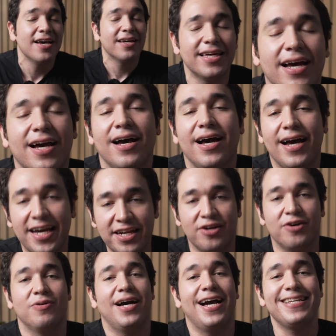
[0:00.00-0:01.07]
Yeah, I
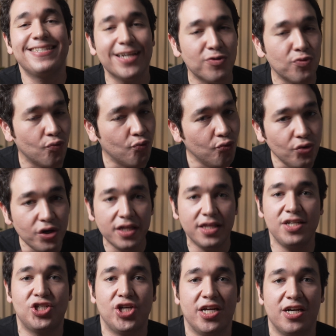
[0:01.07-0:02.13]
know, I sound
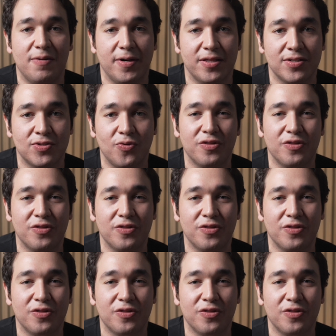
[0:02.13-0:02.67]
really jaded about this whole